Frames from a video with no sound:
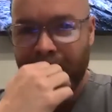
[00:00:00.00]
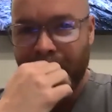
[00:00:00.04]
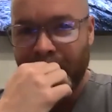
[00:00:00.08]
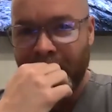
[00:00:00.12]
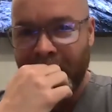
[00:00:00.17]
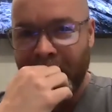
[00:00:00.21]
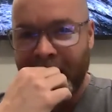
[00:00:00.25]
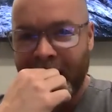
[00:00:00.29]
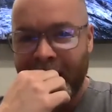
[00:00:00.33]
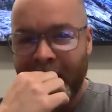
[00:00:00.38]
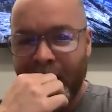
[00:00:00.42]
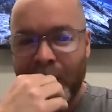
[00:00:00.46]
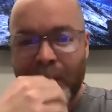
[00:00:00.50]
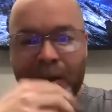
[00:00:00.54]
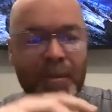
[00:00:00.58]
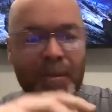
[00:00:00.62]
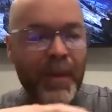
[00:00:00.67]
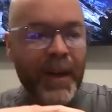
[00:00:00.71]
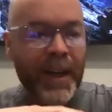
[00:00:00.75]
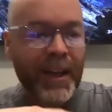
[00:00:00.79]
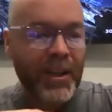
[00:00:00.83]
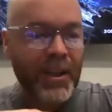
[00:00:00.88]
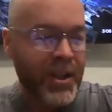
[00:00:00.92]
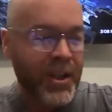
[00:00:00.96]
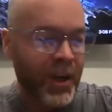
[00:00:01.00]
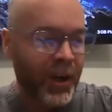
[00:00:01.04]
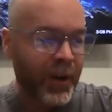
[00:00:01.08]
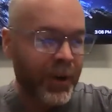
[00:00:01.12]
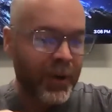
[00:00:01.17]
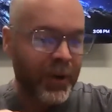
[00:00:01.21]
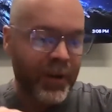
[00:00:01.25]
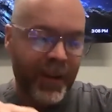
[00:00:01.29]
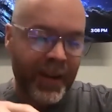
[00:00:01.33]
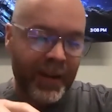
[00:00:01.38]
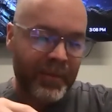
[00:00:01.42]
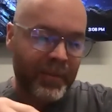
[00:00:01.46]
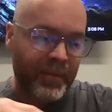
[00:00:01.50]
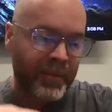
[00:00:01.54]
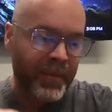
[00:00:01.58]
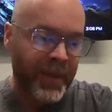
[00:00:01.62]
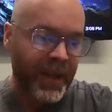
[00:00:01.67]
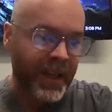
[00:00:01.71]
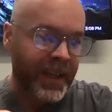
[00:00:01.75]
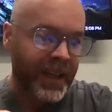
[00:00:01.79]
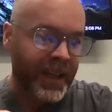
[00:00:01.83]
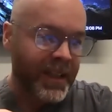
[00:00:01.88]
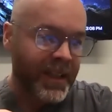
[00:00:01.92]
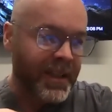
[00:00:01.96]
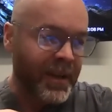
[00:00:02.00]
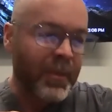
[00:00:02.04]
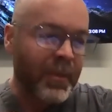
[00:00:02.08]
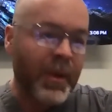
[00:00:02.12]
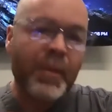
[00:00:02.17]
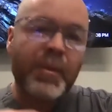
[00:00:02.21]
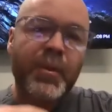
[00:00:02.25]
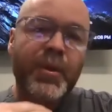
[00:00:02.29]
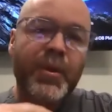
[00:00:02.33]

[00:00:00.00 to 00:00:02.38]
And I always make a joke that some people